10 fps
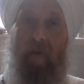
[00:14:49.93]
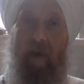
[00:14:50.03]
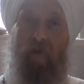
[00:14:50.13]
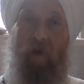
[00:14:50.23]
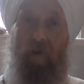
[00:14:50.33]

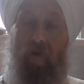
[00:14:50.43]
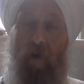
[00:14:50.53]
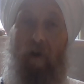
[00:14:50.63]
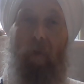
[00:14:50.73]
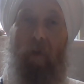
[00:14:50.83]
he started to
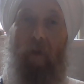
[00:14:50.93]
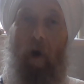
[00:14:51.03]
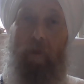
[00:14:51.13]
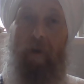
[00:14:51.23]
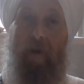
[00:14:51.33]
talk about
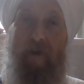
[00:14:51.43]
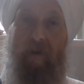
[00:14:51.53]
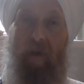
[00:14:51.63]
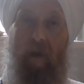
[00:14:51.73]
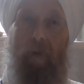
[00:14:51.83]

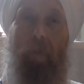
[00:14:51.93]
authenticity.